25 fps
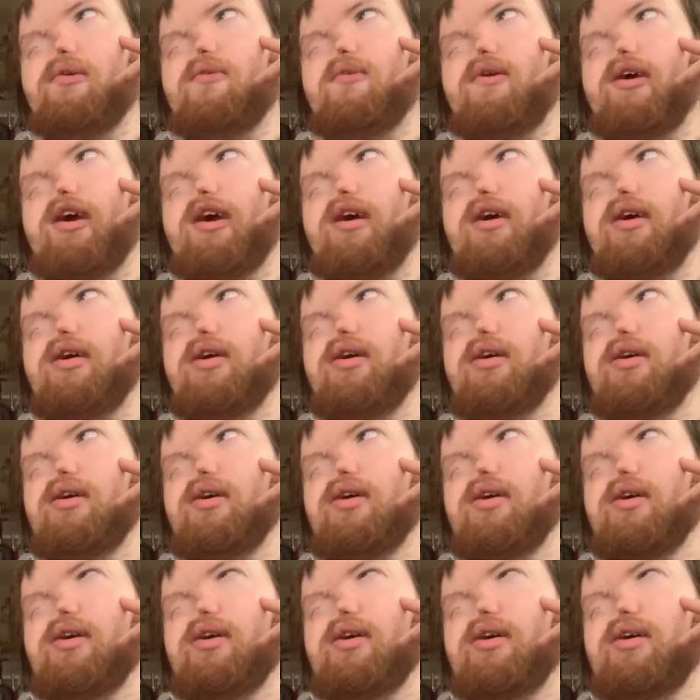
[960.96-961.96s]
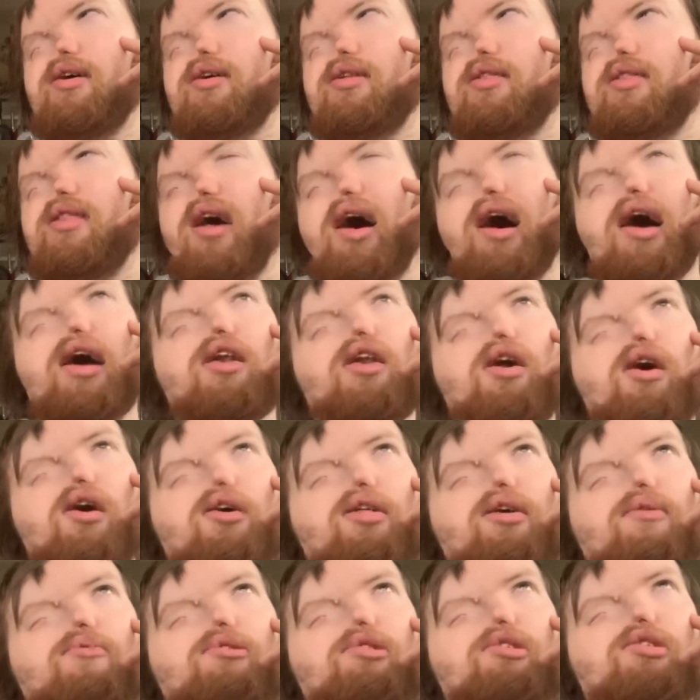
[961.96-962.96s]
rink. I know
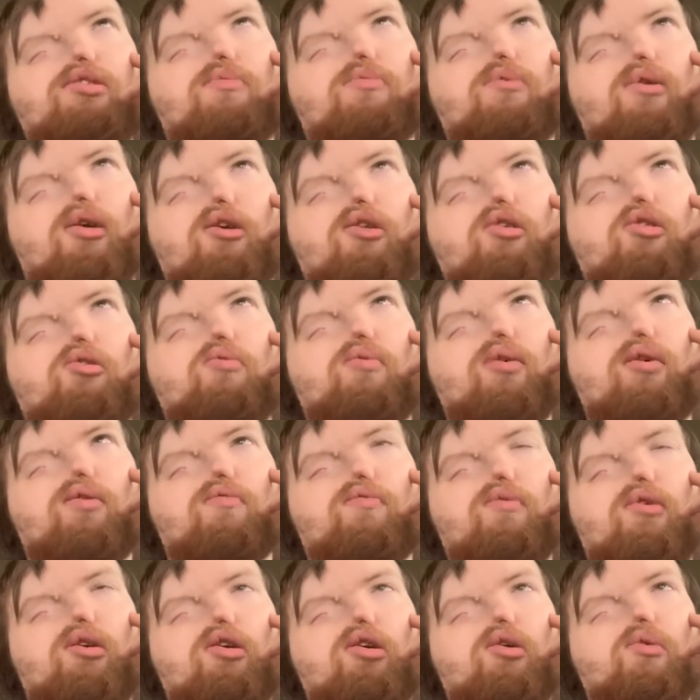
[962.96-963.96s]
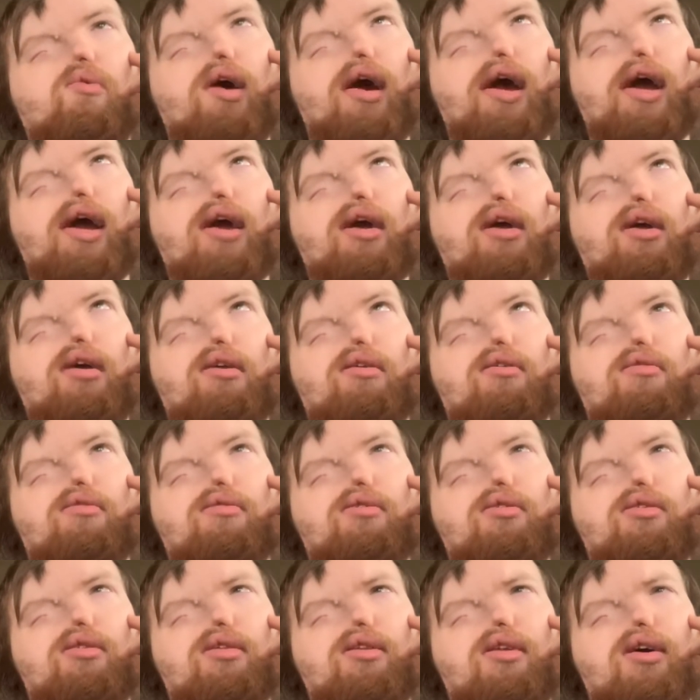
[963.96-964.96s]
there was a rollerway,
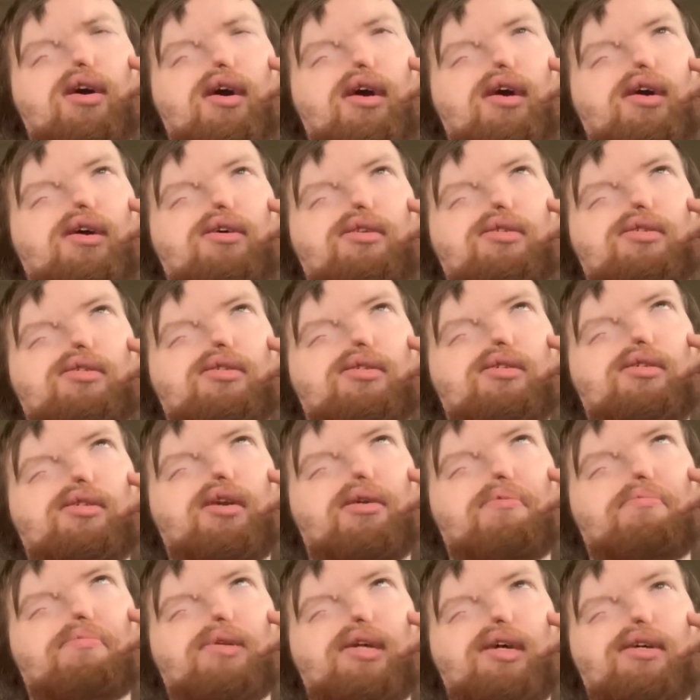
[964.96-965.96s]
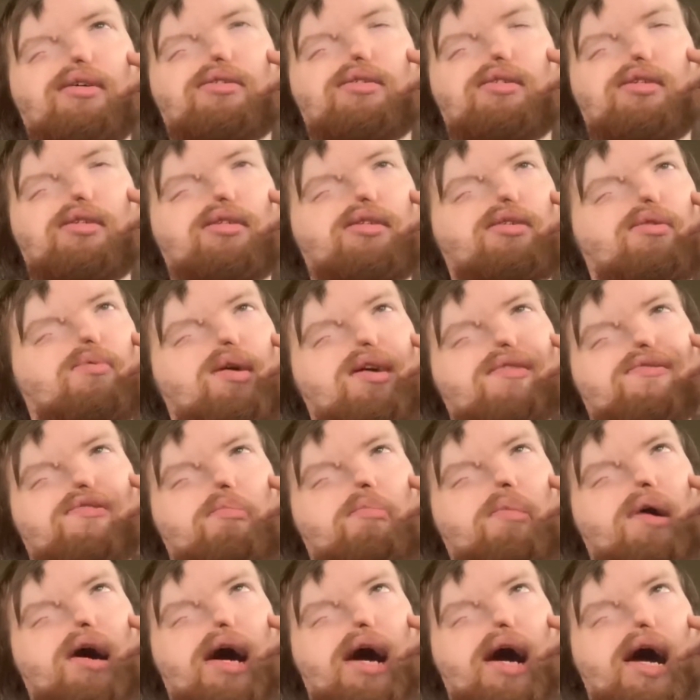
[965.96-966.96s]
some distance away
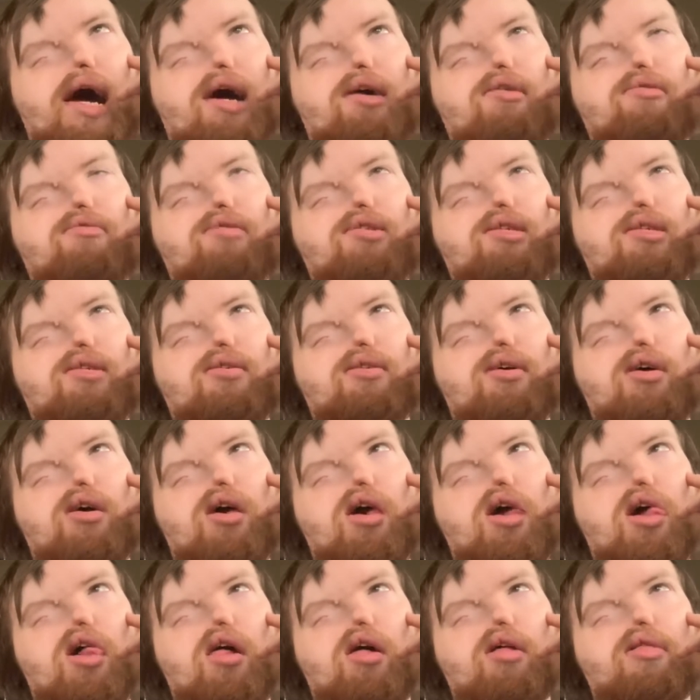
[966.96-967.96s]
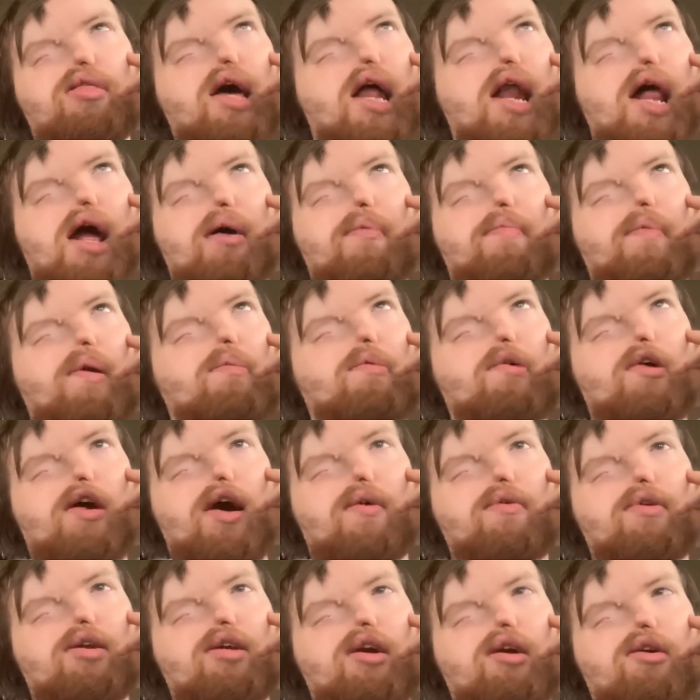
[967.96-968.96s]
from my house that I remember I
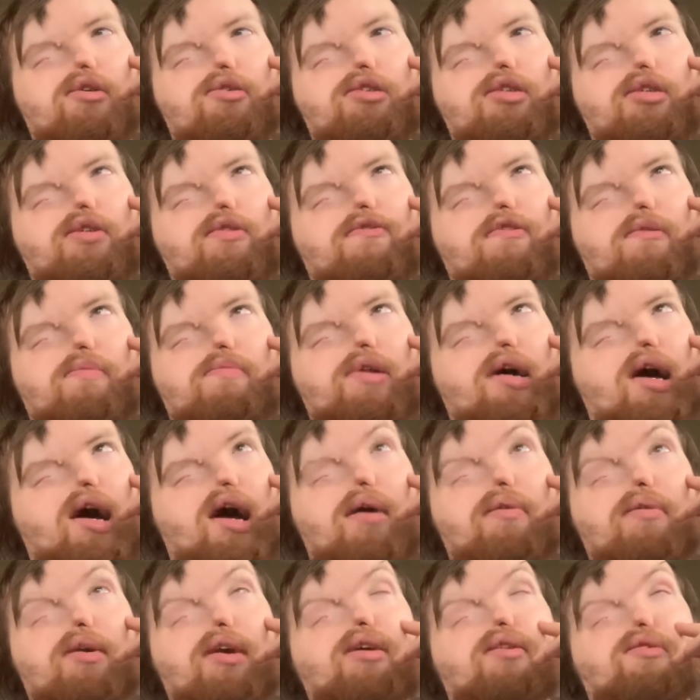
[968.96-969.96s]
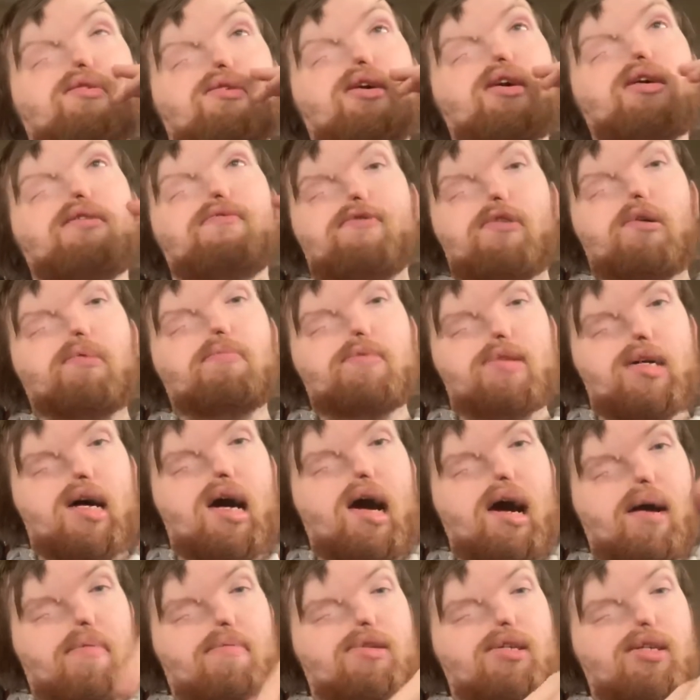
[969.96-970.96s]
would go to literally from
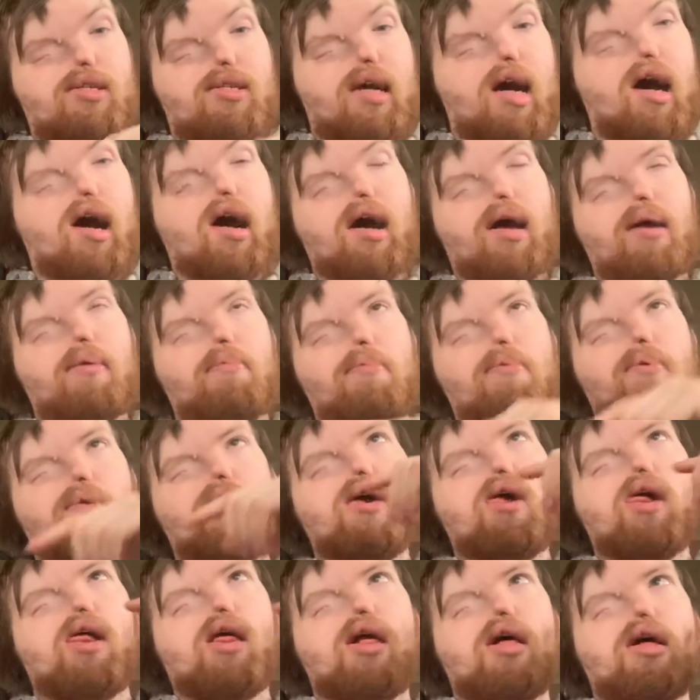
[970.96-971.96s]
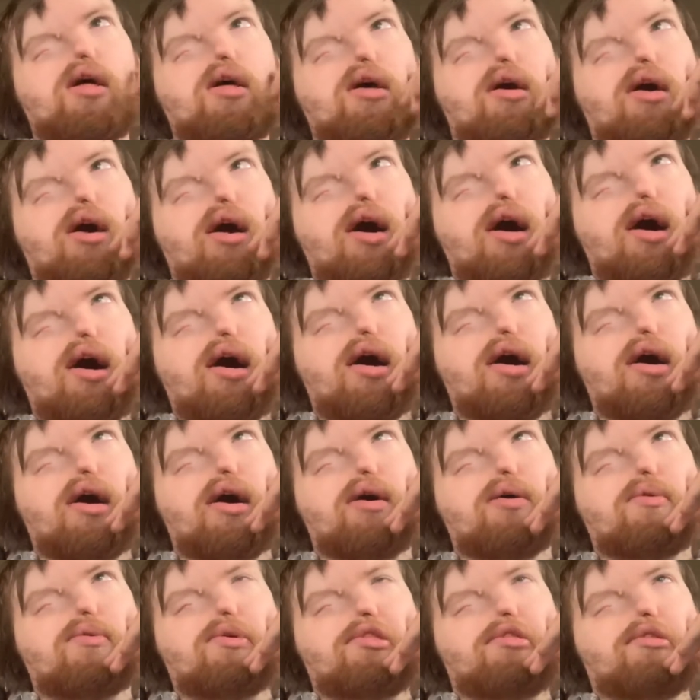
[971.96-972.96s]
time to time.
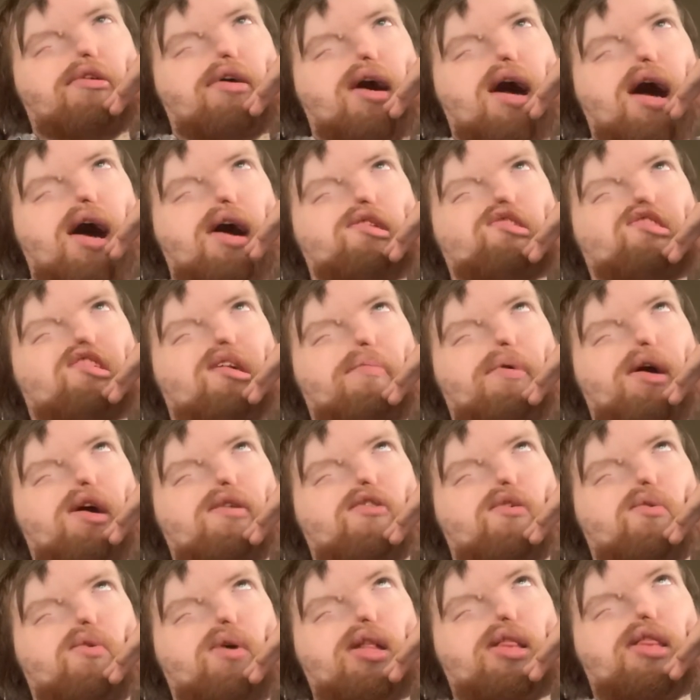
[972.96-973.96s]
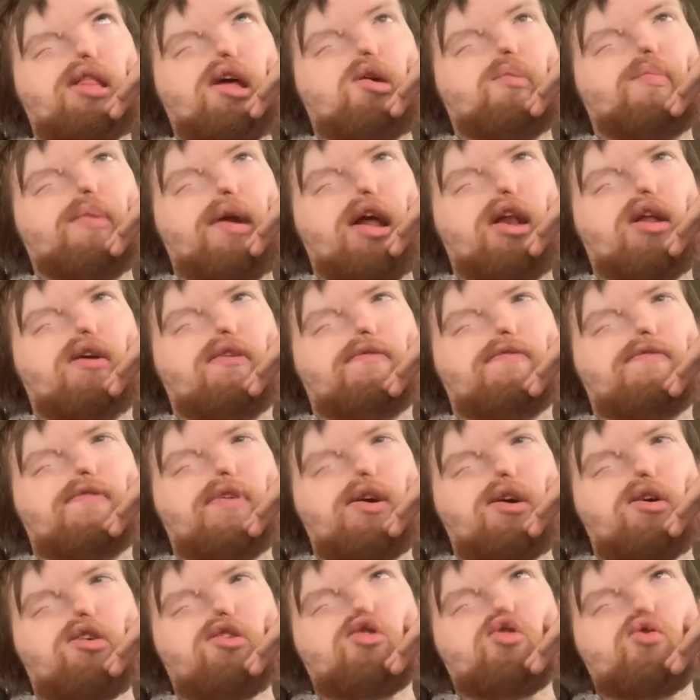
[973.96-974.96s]
With the last time I ever went there being a
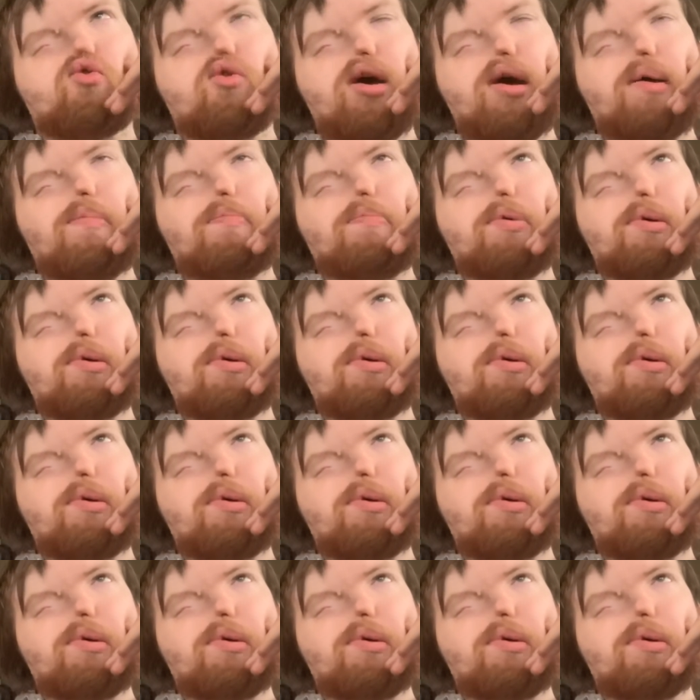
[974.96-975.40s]
field trip.